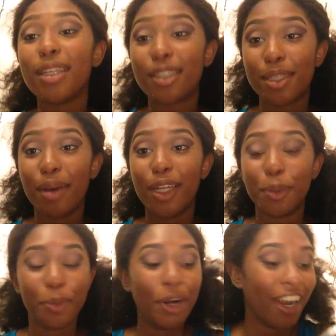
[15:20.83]

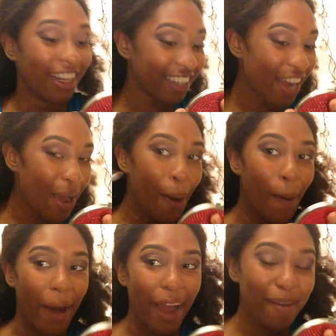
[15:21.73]
smudge brush.
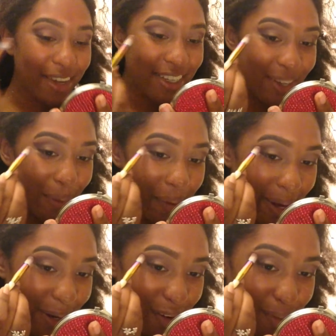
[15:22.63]
Why am I so
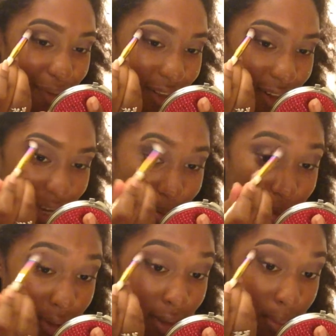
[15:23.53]
bad at remembering the names
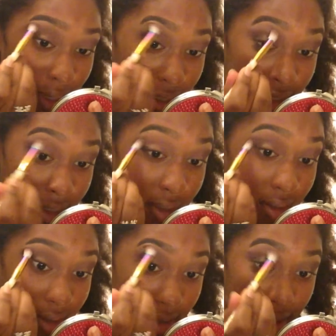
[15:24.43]
of these brushes?
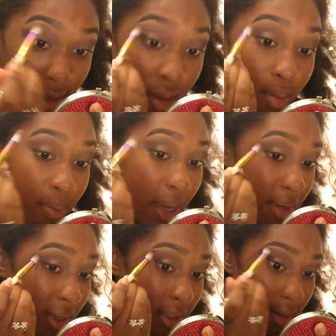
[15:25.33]

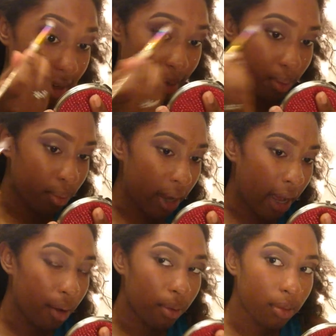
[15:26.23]
Maybe because the name,
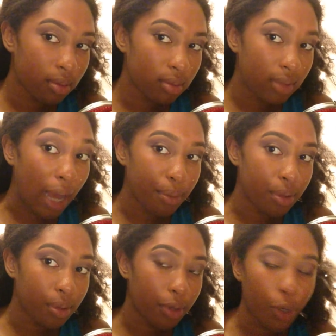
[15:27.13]
wow, that
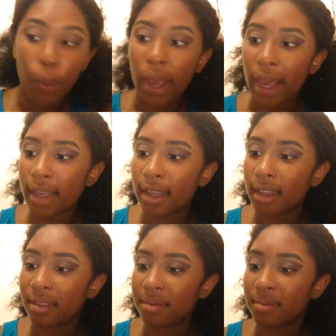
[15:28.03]
was quick.
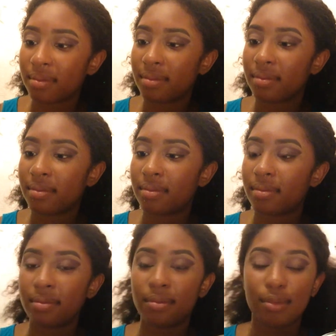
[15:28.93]

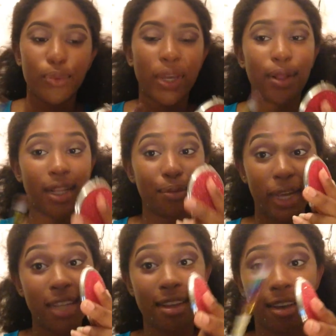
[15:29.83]
Wait
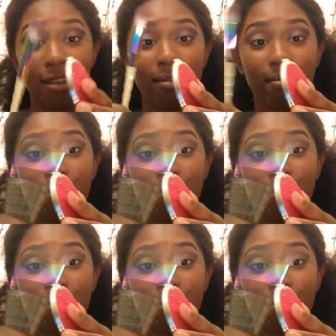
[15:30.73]
a second.